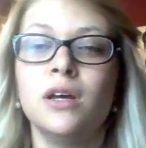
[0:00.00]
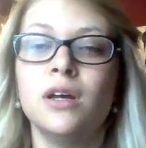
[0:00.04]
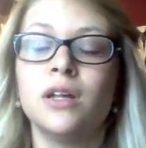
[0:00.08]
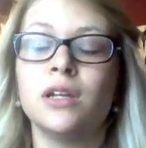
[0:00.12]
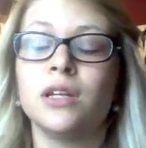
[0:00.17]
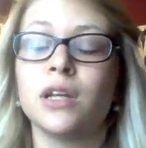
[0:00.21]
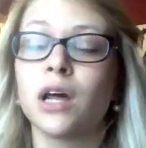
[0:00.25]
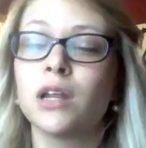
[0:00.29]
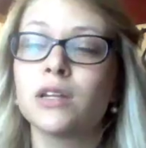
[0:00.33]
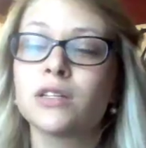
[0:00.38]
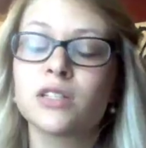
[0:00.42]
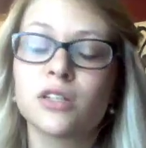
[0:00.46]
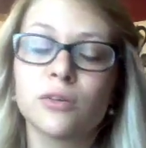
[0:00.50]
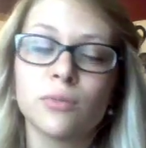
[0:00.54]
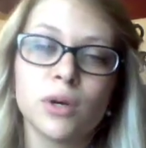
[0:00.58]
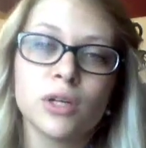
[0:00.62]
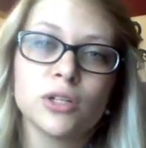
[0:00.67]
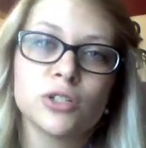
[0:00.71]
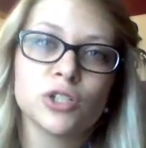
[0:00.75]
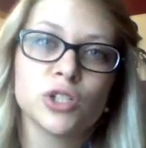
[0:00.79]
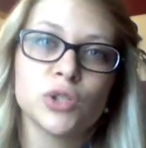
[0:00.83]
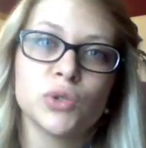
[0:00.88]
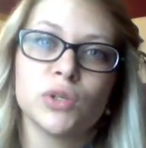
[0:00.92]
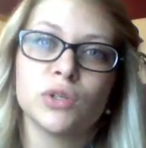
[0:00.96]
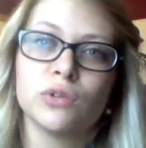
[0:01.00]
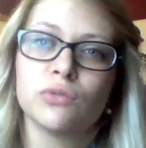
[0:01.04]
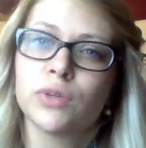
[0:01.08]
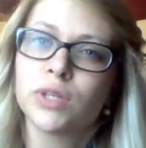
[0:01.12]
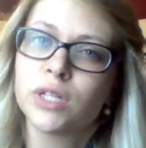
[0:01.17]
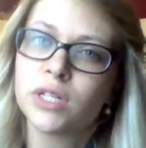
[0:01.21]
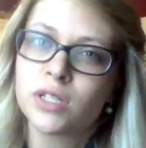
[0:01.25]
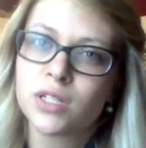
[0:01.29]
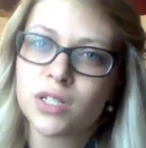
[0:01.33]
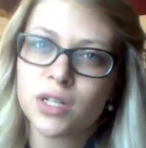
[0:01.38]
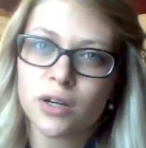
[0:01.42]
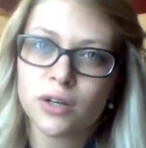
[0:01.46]
not so much doing
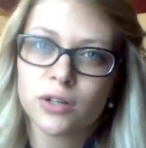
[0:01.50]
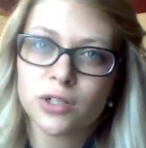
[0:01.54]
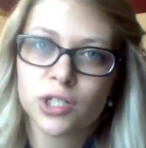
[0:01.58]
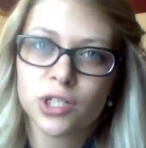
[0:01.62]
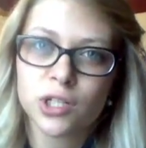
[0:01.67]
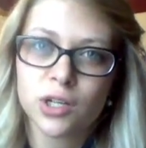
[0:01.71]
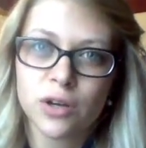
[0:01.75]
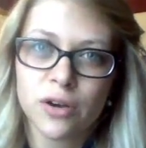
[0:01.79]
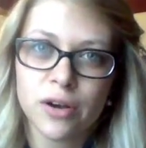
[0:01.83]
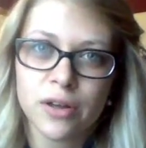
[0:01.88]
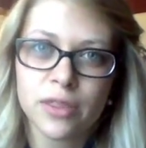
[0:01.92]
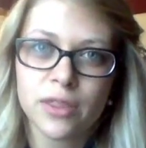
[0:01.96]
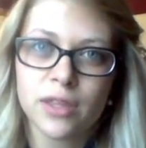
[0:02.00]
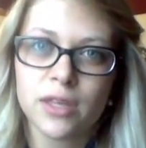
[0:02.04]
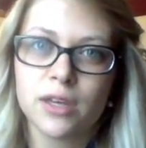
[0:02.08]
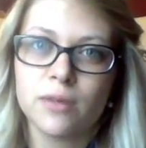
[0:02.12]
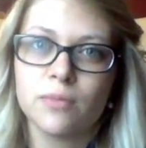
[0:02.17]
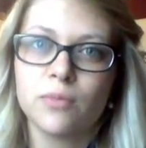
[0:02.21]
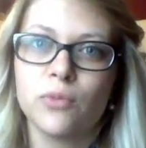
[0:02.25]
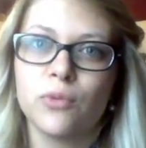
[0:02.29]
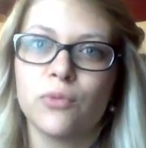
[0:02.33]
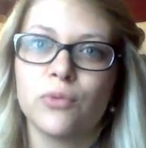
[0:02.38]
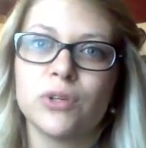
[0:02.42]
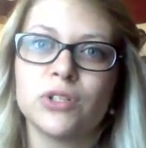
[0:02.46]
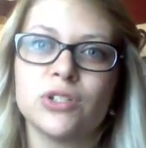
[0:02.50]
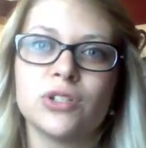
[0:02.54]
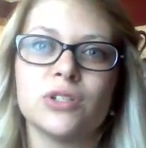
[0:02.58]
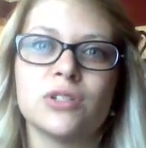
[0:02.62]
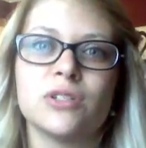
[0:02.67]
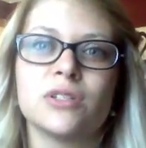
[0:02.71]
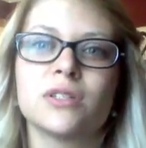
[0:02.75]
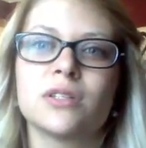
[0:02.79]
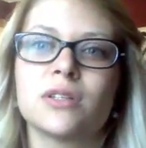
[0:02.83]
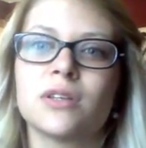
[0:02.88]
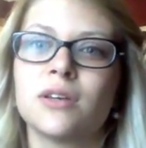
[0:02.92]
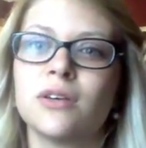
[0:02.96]
research on them, which
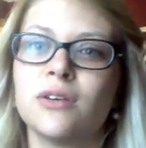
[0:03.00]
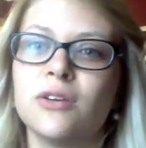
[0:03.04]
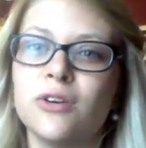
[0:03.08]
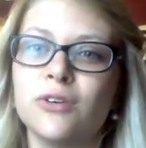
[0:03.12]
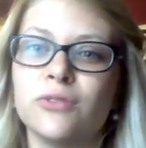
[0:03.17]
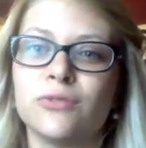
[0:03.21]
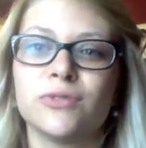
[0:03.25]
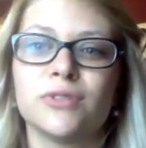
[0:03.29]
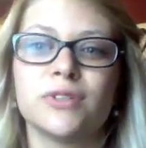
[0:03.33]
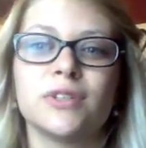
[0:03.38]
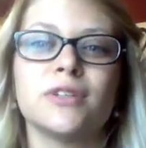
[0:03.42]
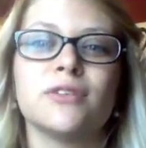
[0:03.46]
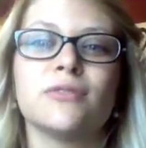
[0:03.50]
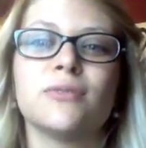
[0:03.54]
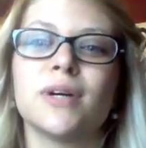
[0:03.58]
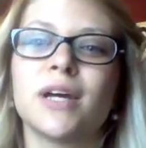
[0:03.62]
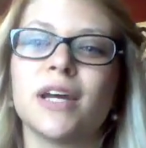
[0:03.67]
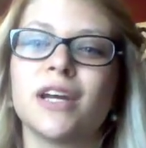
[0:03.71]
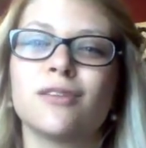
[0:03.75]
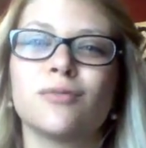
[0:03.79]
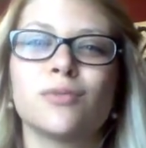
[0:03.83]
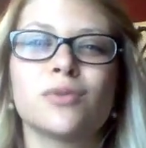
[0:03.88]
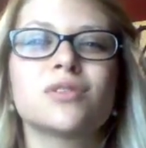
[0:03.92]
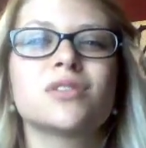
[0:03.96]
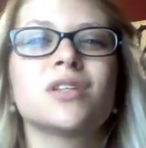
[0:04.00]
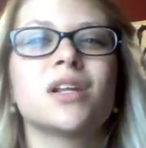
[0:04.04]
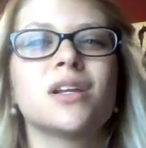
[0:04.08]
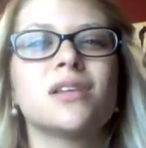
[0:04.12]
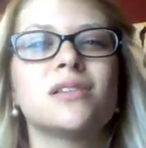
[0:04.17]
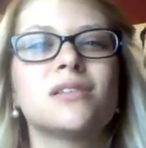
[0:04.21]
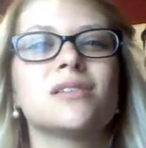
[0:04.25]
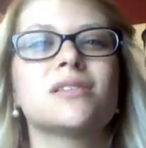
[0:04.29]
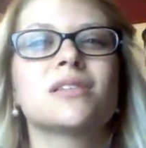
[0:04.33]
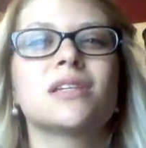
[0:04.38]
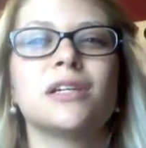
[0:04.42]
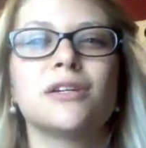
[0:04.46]
is really what animal
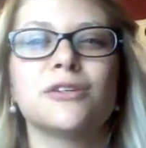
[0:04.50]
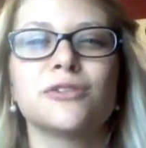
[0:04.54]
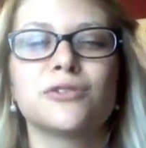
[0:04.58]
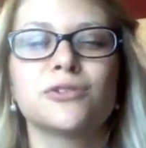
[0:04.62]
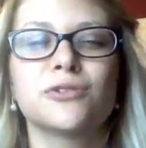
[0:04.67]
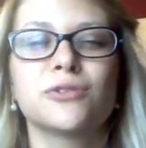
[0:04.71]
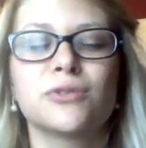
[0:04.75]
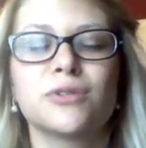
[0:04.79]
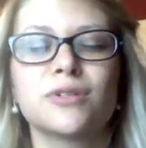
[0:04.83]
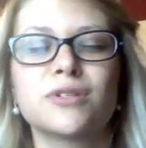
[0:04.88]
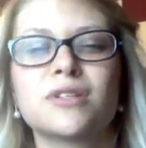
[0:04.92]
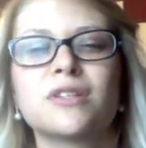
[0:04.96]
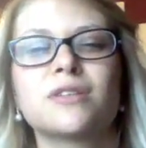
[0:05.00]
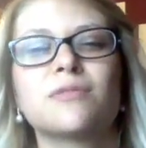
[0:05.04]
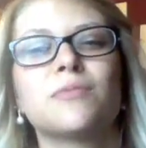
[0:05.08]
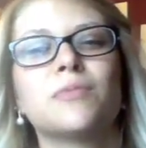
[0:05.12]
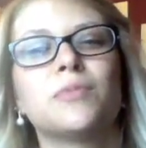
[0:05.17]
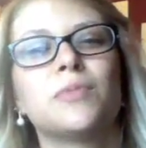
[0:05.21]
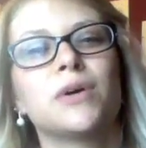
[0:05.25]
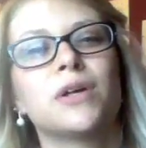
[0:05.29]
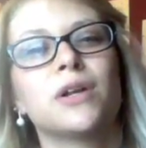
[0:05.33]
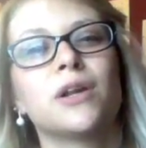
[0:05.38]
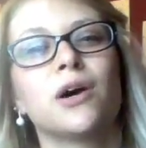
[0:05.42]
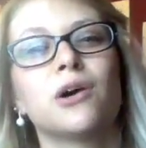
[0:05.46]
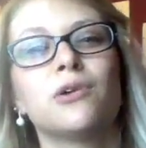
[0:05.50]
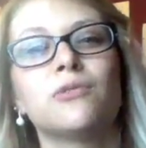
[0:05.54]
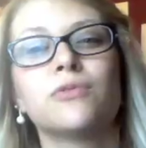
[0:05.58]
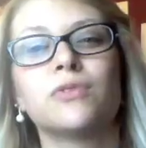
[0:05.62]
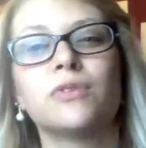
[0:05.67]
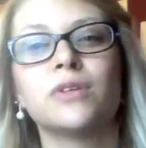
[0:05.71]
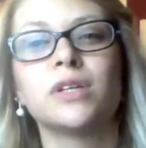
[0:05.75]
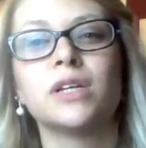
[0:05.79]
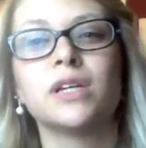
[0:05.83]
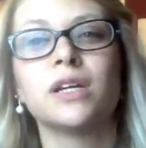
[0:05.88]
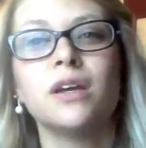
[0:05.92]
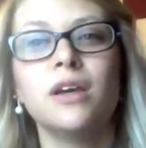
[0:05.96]
studies is geared towards, but
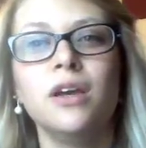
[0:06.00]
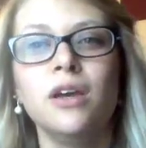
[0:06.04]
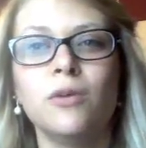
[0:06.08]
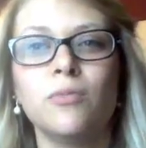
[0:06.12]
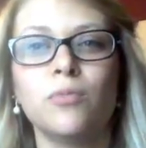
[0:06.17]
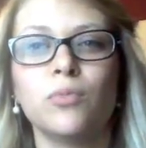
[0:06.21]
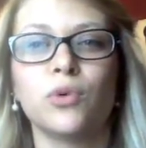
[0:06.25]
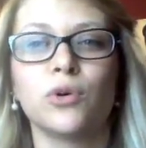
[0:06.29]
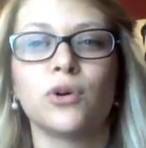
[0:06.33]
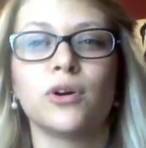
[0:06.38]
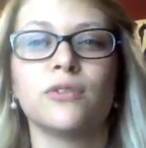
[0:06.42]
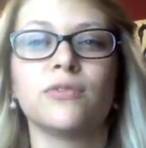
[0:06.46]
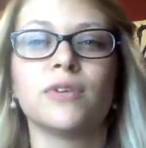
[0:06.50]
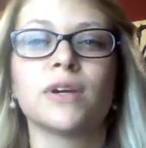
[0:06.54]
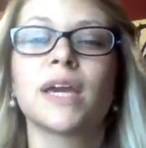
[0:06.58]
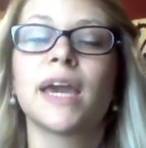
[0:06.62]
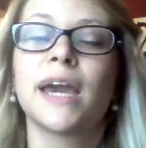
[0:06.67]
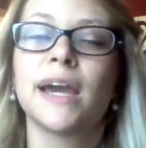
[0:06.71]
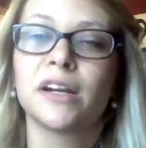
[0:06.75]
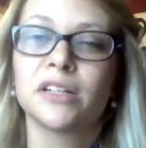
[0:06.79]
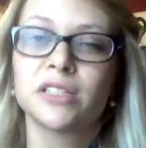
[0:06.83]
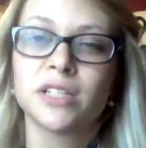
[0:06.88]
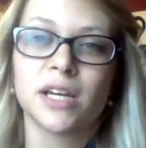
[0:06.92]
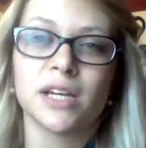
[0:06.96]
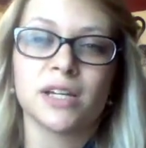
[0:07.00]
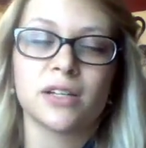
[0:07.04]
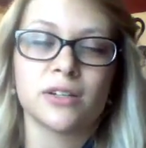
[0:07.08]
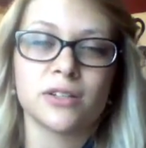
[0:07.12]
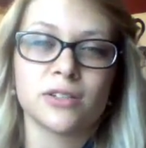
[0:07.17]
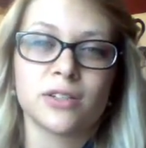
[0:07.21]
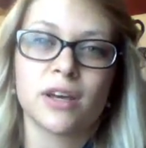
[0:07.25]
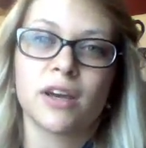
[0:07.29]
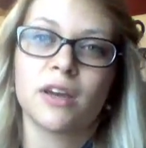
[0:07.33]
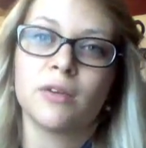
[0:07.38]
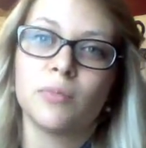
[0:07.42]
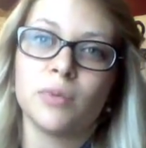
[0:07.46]
hopefully more of a caretaker
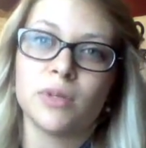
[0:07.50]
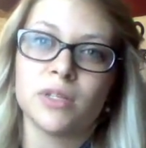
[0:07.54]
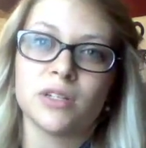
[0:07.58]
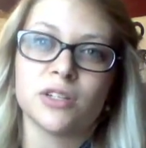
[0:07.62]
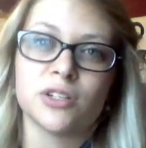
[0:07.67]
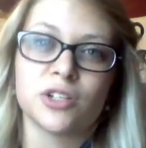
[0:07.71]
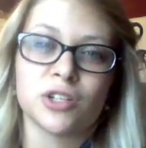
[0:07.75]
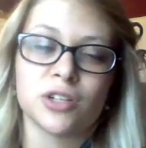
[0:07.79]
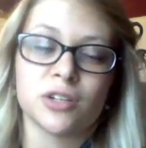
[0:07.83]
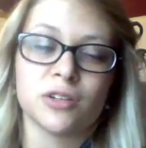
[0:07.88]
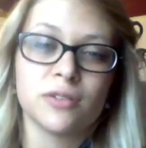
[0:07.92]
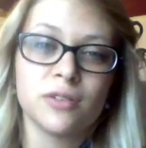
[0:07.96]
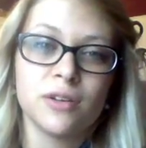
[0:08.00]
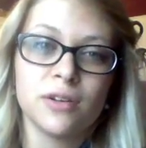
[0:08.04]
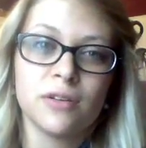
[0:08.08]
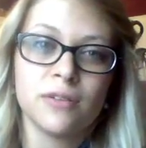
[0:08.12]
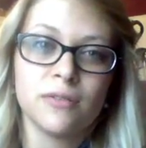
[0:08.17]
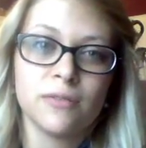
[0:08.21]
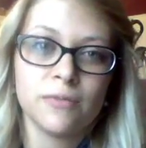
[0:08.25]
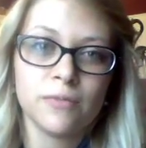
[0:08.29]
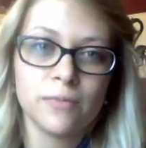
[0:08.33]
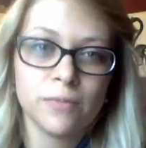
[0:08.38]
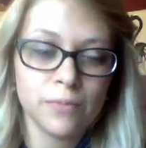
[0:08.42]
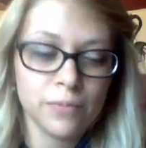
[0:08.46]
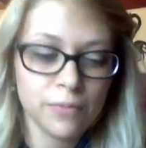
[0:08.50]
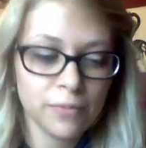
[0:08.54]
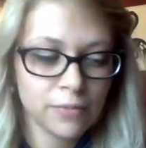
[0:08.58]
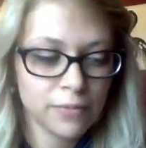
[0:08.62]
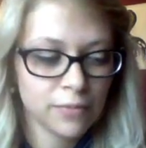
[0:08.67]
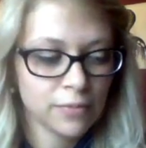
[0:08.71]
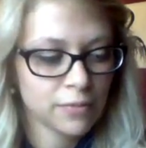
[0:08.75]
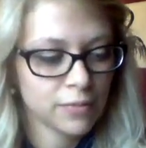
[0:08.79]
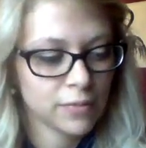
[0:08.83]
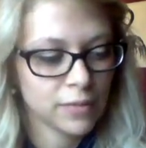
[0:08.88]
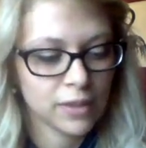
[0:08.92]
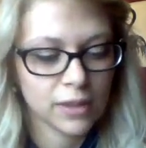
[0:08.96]
type position,
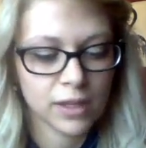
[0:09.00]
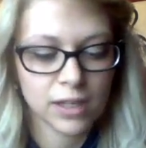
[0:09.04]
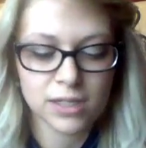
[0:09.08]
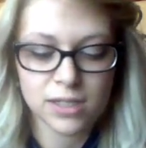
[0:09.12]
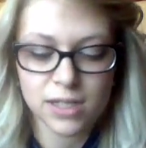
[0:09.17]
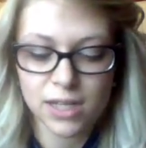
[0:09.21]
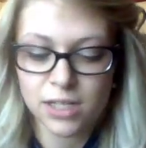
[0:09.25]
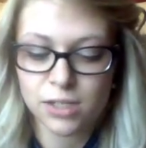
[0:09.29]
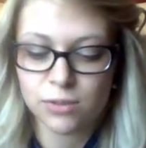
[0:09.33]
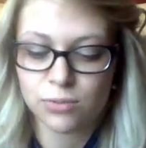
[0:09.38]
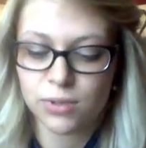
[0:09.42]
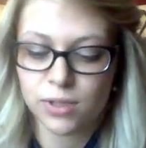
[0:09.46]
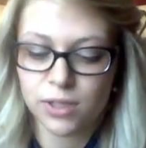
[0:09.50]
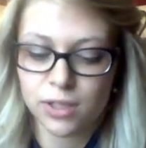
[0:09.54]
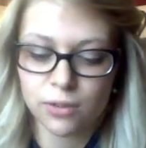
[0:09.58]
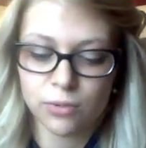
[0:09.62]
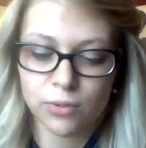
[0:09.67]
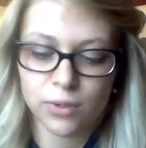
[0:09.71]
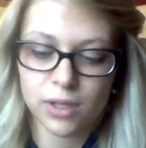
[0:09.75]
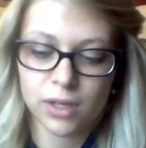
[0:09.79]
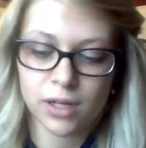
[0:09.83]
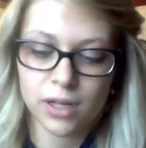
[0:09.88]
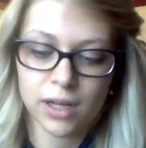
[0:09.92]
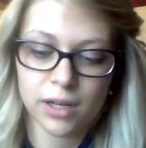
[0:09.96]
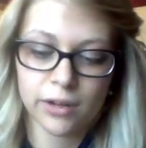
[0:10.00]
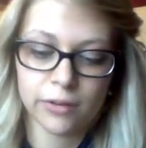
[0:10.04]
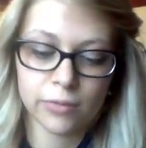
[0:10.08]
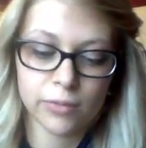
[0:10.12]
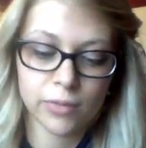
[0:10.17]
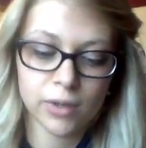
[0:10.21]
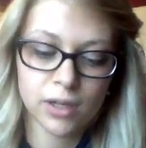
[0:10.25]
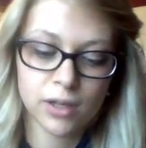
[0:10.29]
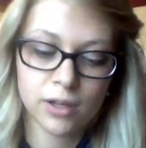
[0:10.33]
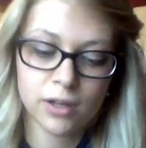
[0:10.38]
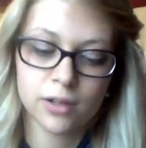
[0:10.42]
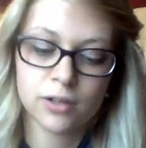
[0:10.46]
because that's really what I'm
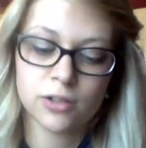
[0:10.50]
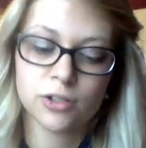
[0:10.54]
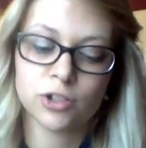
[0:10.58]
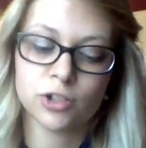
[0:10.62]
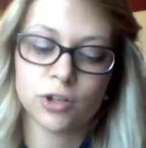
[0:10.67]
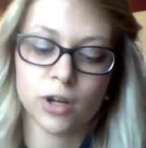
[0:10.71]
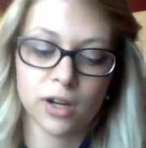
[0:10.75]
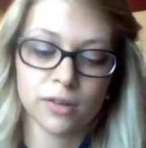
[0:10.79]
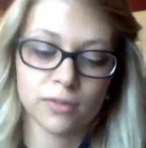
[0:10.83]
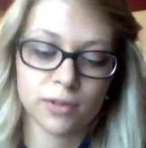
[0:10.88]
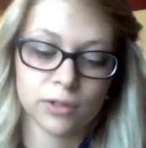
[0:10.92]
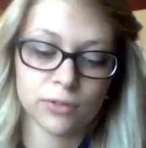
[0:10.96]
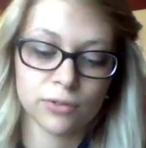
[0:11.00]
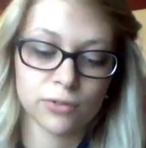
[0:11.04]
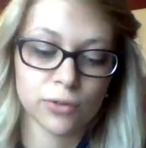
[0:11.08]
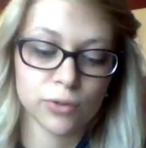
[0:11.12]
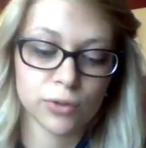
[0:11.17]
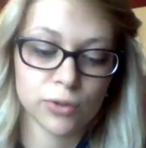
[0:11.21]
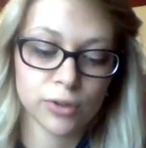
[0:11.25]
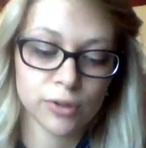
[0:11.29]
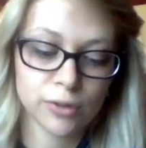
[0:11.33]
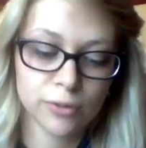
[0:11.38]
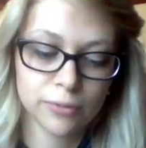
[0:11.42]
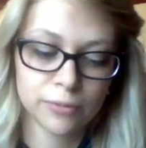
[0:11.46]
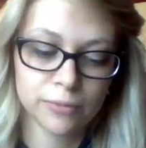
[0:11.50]
striving for.